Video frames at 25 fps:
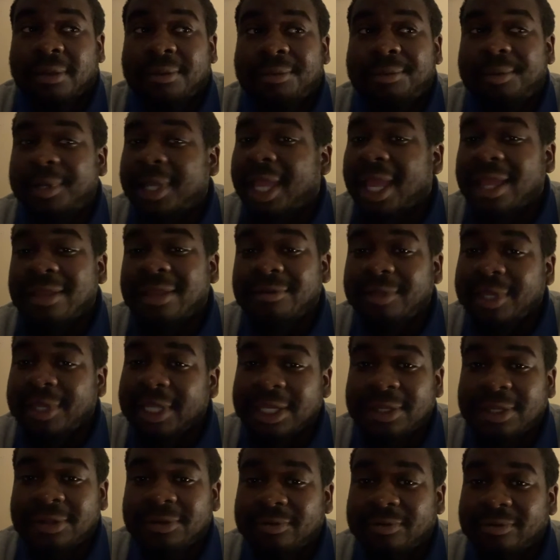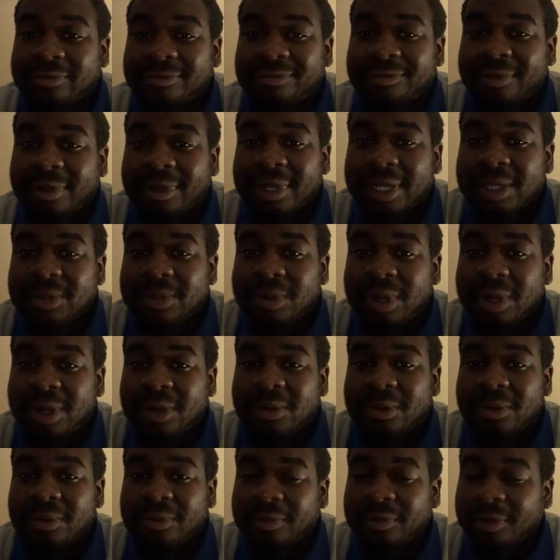we ain't really very
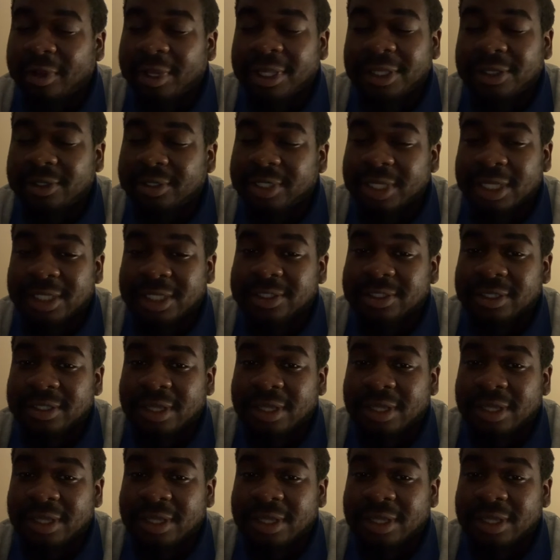good at